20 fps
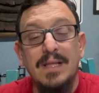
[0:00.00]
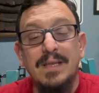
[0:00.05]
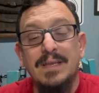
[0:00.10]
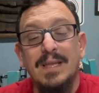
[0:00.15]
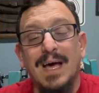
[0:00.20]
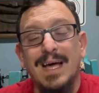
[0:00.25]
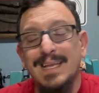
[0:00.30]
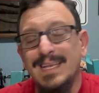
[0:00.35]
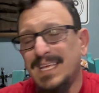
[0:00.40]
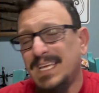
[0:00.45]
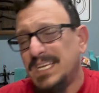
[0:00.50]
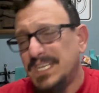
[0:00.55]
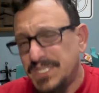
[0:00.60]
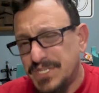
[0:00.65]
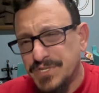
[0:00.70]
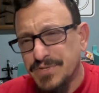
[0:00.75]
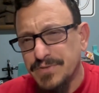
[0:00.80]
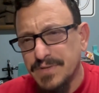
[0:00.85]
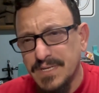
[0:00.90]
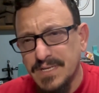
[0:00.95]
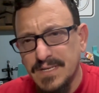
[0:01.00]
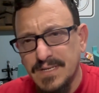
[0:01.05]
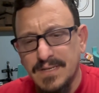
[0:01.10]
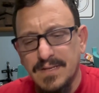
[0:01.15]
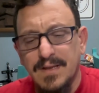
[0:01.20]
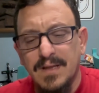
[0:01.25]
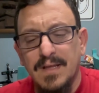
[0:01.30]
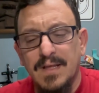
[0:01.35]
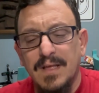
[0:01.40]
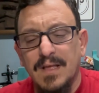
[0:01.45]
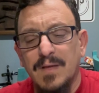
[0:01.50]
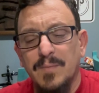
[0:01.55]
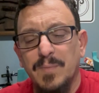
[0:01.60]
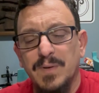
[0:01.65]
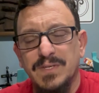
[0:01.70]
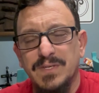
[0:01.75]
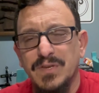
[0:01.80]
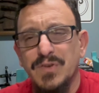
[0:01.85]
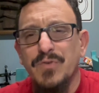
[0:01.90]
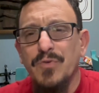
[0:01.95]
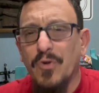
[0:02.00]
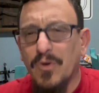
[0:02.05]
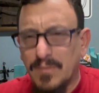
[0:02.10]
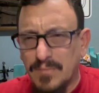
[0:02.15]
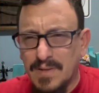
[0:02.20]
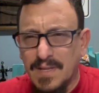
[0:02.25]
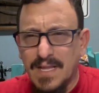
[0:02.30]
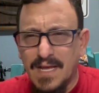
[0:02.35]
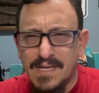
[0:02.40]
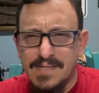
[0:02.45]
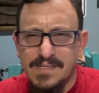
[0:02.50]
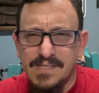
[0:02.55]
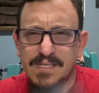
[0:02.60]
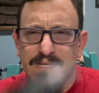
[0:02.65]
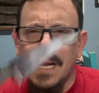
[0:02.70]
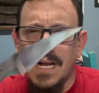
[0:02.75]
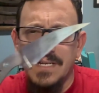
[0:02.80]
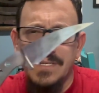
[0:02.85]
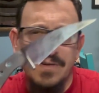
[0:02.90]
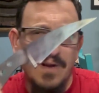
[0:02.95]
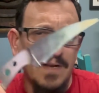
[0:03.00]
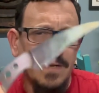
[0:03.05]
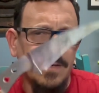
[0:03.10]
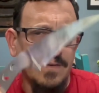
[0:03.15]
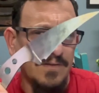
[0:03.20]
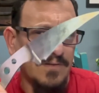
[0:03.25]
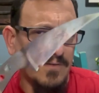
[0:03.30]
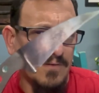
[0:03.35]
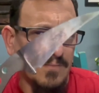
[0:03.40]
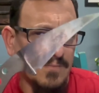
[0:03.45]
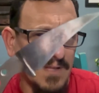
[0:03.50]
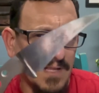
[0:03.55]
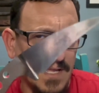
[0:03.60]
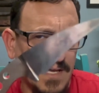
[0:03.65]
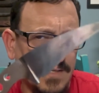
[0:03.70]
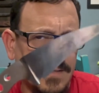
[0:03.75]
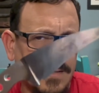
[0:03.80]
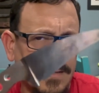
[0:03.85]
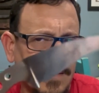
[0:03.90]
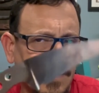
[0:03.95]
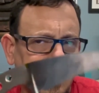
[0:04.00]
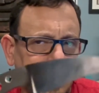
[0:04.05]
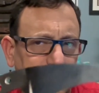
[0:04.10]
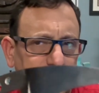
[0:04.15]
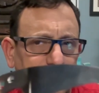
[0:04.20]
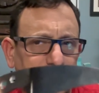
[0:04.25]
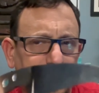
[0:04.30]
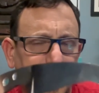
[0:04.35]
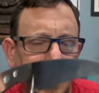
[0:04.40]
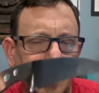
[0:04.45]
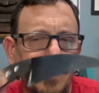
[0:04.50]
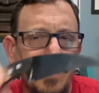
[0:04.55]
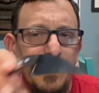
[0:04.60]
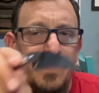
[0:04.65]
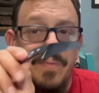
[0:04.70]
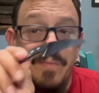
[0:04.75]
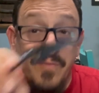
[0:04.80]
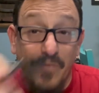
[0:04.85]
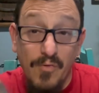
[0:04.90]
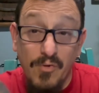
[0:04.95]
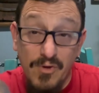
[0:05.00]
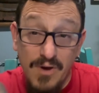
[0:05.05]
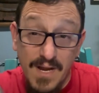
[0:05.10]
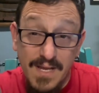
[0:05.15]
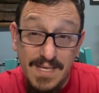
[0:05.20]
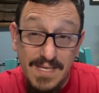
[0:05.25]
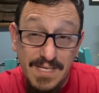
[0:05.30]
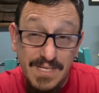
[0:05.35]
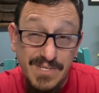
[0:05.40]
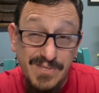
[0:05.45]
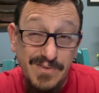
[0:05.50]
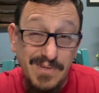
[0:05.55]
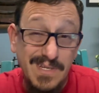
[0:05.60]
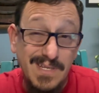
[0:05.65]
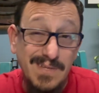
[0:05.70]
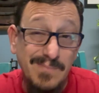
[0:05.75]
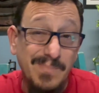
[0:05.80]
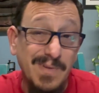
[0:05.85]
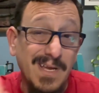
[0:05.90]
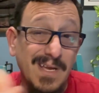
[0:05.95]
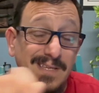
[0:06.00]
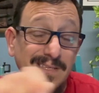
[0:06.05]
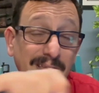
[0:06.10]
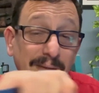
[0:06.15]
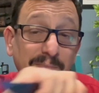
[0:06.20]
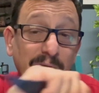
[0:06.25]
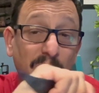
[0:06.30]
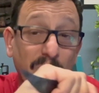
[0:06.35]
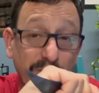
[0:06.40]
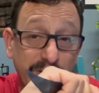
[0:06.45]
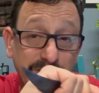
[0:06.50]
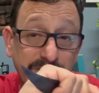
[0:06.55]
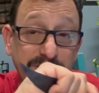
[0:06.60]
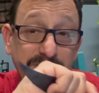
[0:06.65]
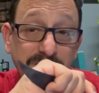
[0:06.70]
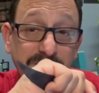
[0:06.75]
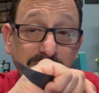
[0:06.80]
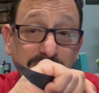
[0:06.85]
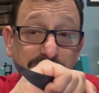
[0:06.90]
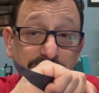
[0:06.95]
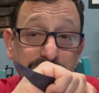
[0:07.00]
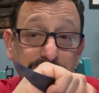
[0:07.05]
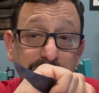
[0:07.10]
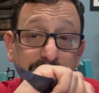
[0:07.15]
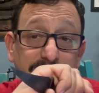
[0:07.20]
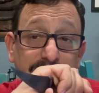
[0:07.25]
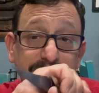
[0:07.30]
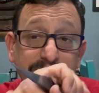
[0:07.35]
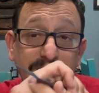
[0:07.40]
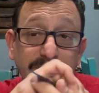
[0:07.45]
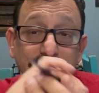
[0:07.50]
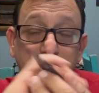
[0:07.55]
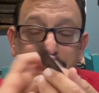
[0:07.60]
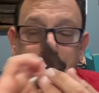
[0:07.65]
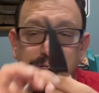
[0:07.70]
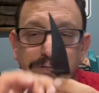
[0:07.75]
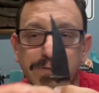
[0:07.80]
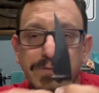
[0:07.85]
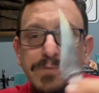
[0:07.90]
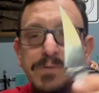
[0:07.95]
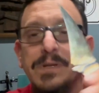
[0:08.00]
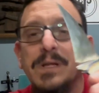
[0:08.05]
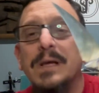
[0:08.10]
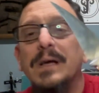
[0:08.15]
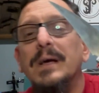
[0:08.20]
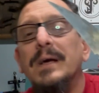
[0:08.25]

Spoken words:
Not heat treat it, but to normalize it. I tried to normalize it a little bit before I heat treat it, because I'm going to heat treat it very soon.